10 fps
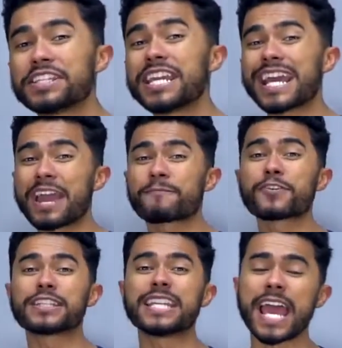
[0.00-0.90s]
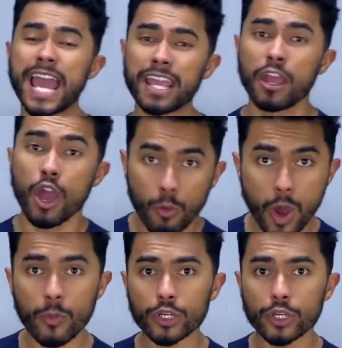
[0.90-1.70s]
Zuniga, and for today, well,